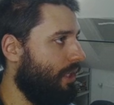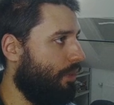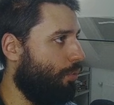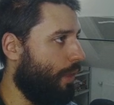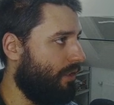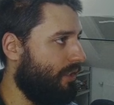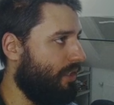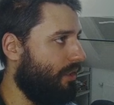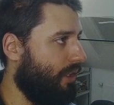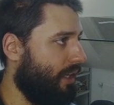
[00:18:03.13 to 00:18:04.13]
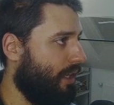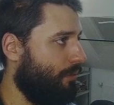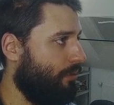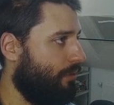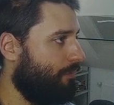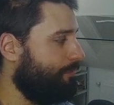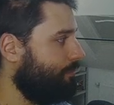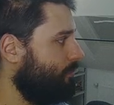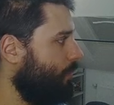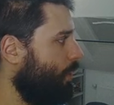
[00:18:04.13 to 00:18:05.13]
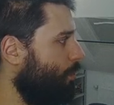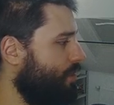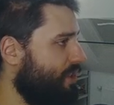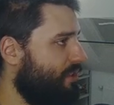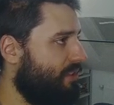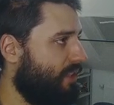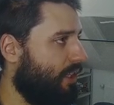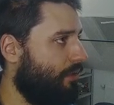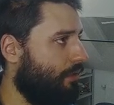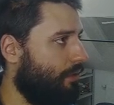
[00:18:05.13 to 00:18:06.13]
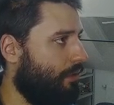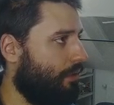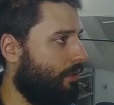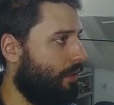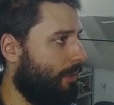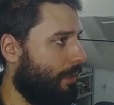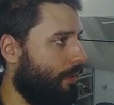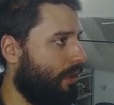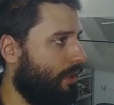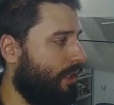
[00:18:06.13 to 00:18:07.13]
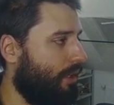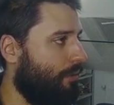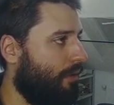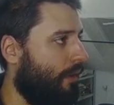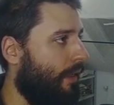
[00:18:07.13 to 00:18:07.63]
QWERTY layout, which is the standard uh, American layout.